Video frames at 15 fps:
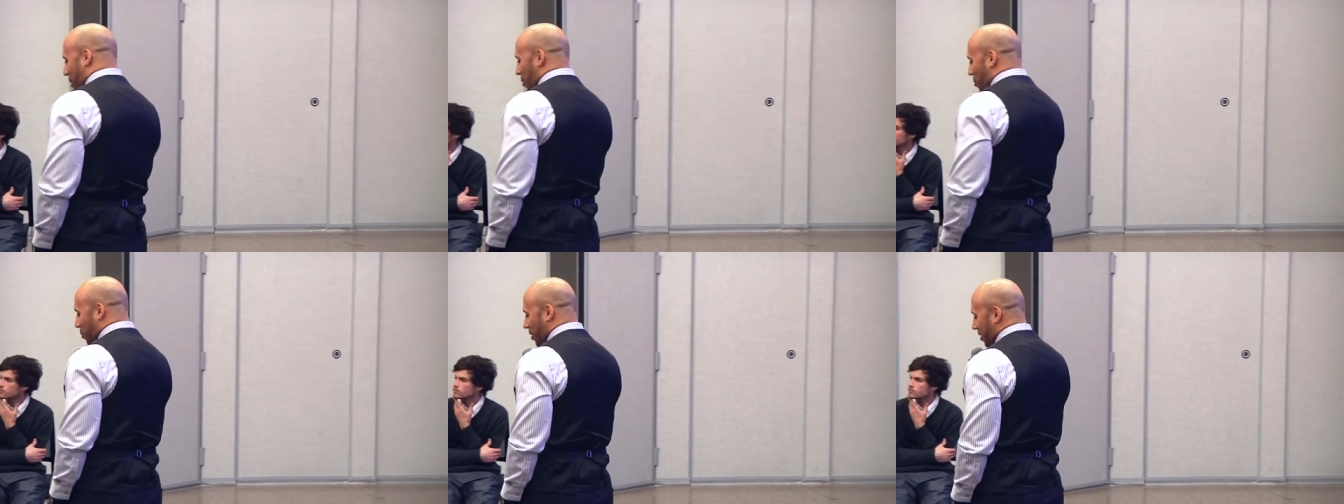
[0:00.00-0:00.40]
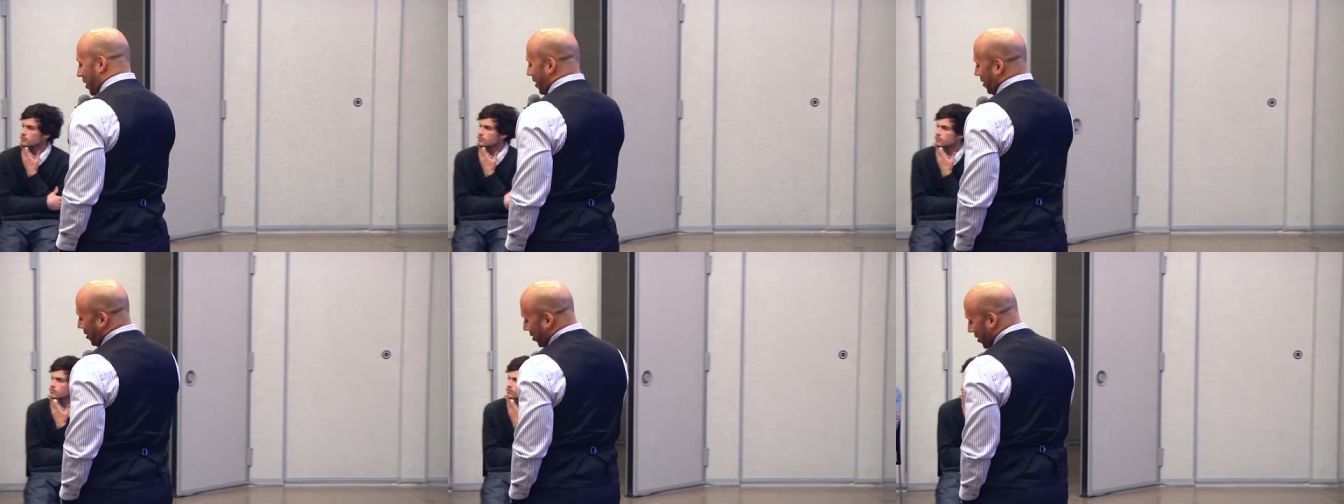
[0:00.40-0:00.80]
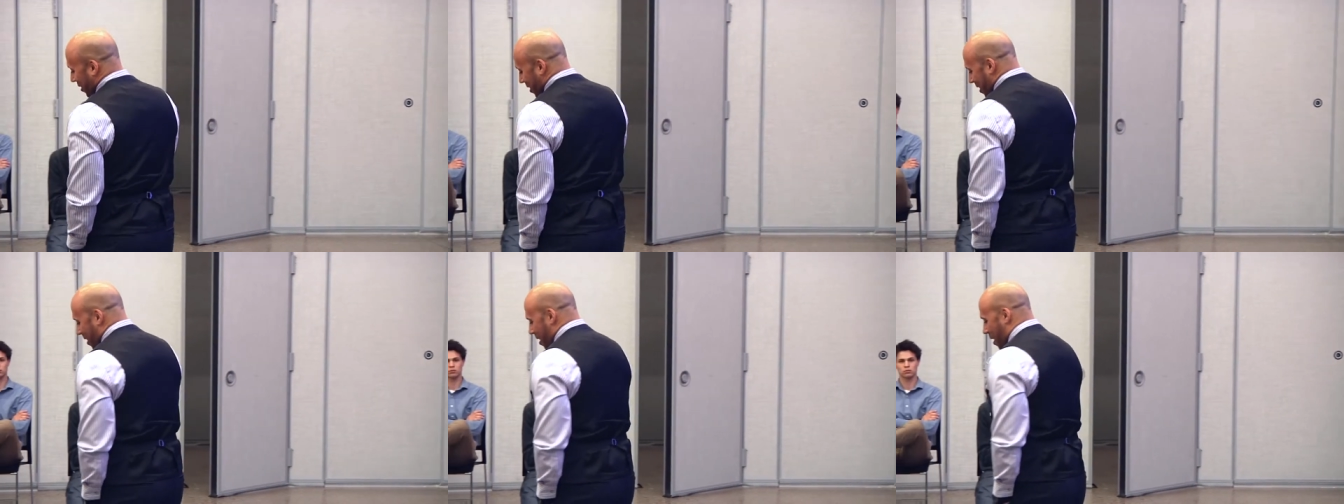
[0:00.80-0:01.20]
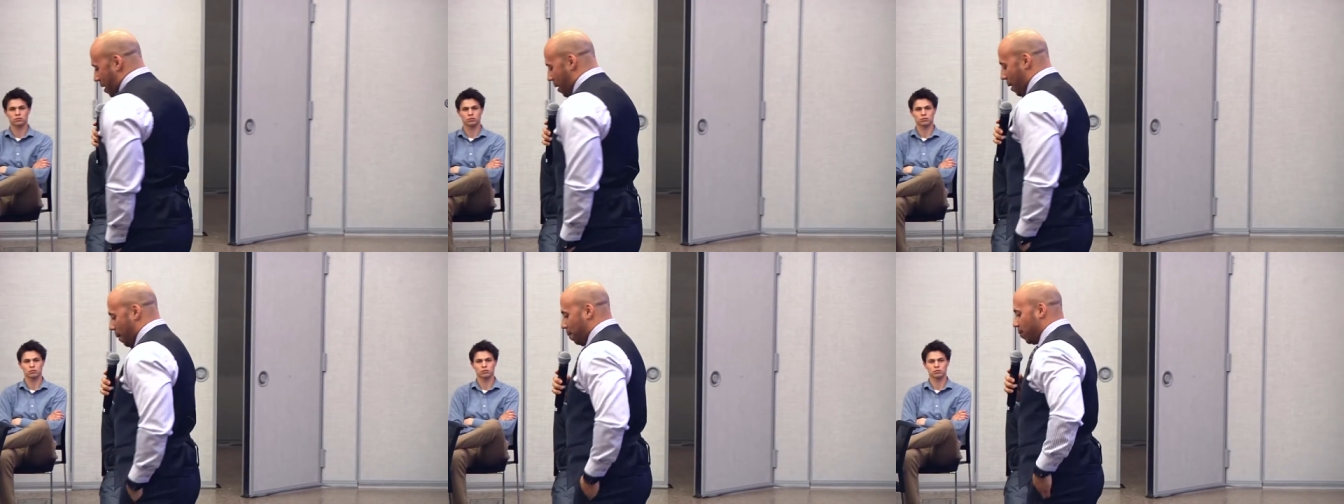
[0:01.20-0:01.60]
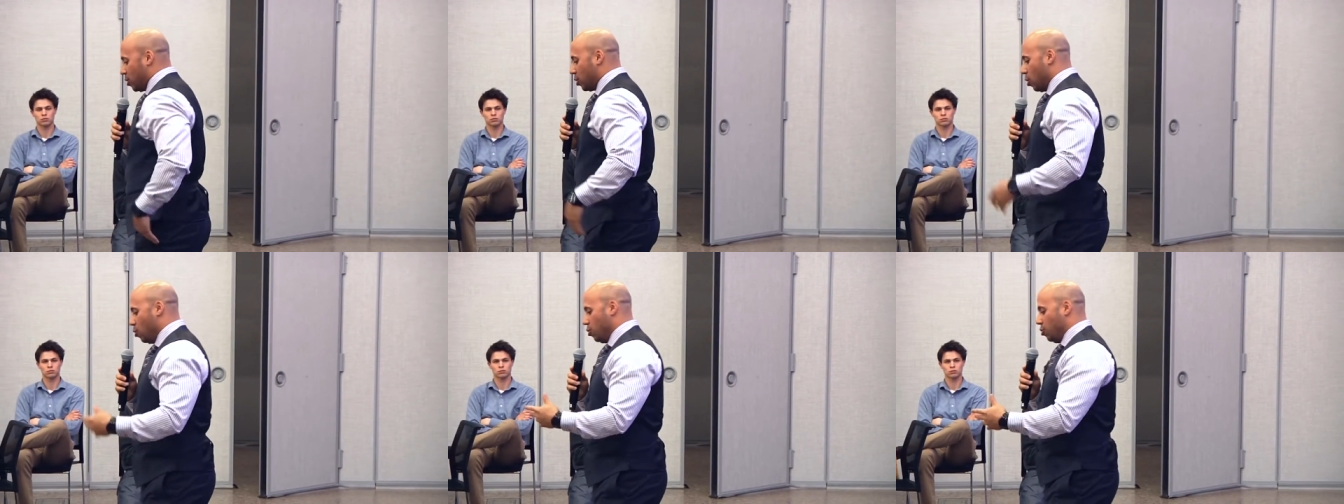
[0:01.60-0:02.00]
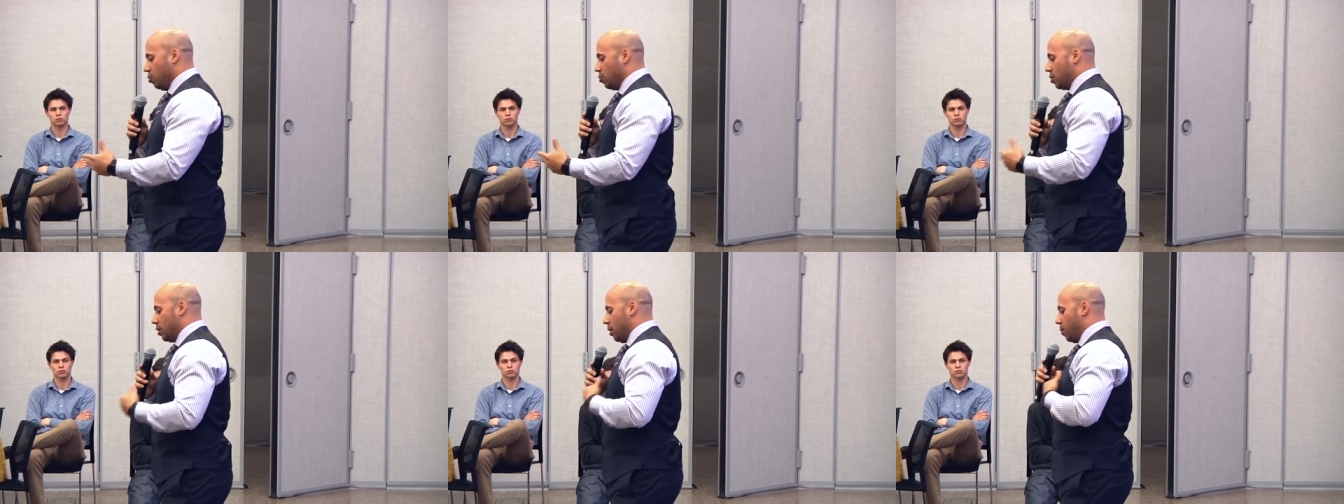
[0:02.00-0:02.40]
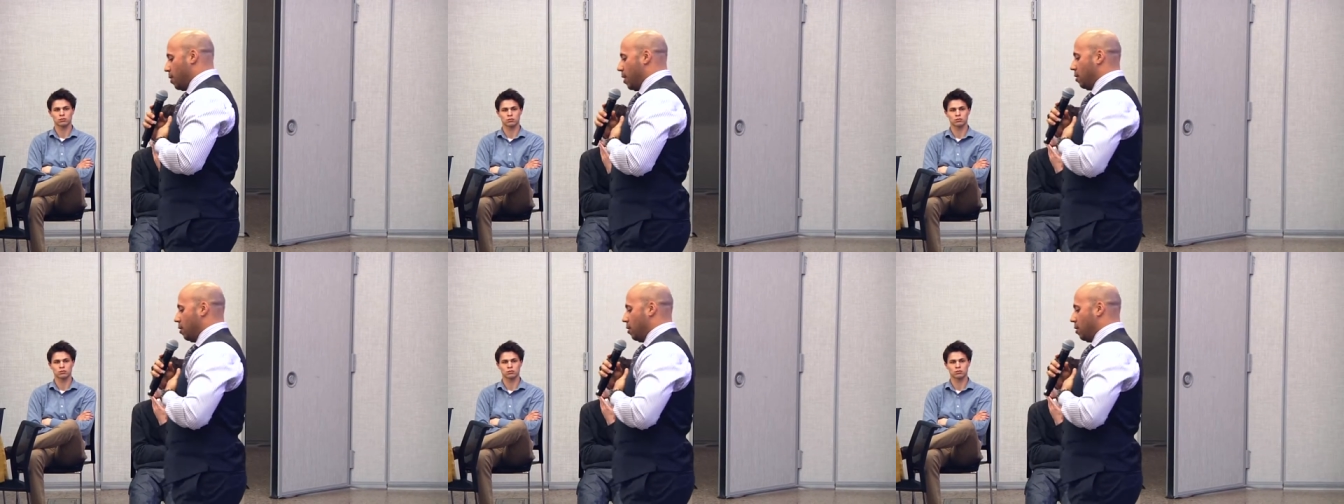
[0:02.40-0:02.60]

ain't no snitch. Um, so usually what